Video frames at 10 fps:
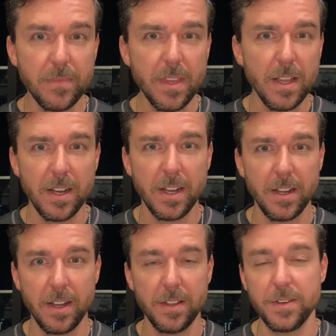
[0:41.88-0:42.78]

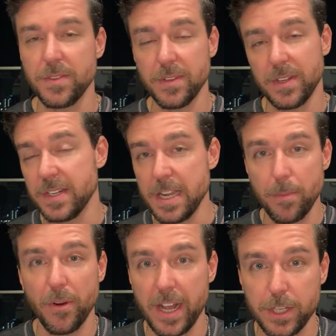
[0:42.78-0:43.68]
a
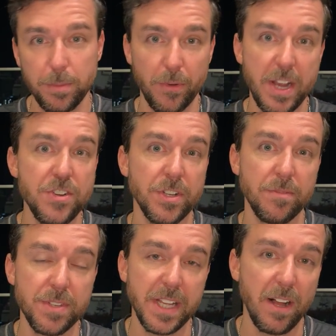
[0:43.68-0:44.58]
deeper exploration
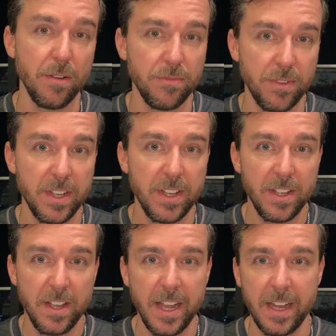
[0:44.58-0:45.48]
of self,
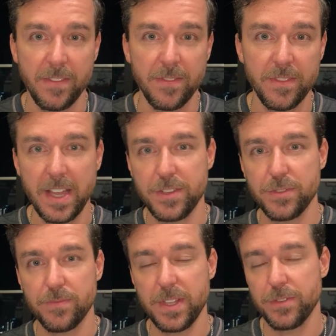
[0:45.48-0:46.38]
and
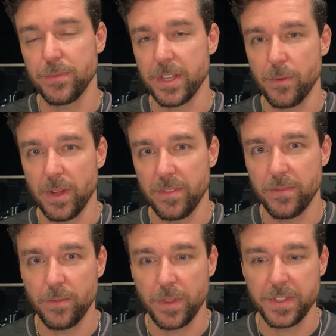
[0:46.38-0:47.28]
that's really what
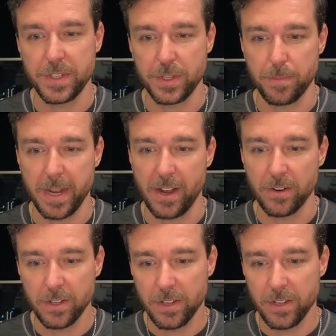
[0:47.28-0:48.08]
this is about.